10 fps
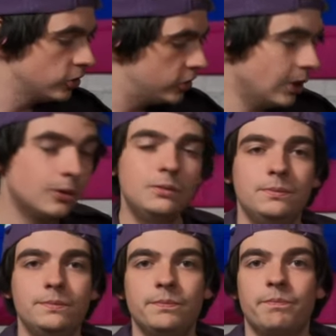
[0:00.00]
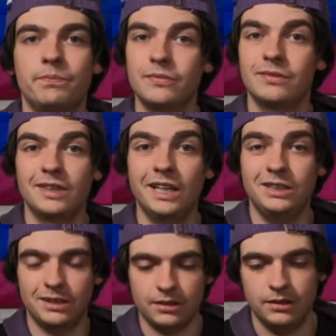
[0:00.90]
So
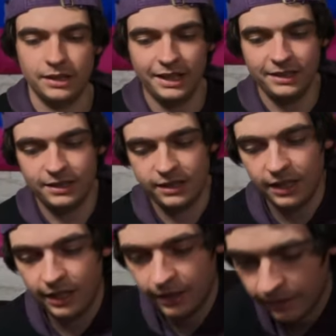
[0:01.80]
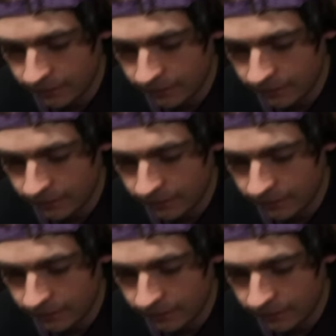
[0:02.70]
that's that's uh,